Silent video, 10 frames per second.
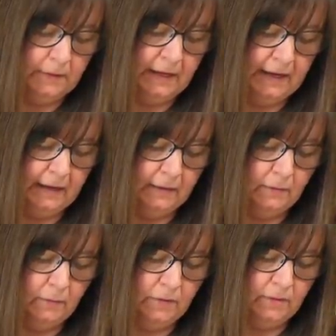
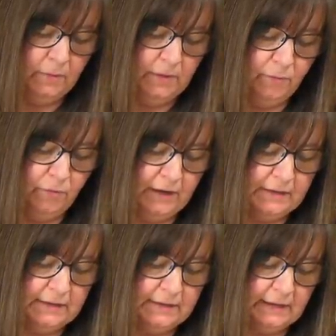Can, with a bit of
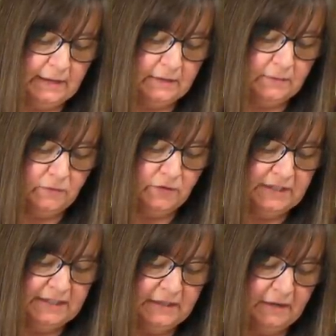practice, get some
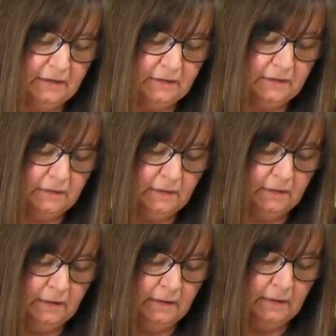really nice
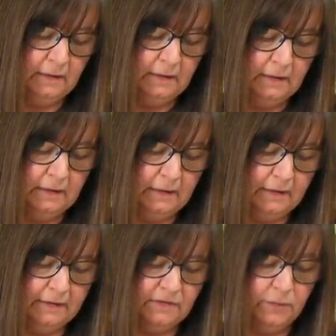
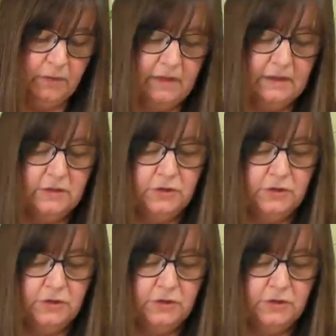lines this.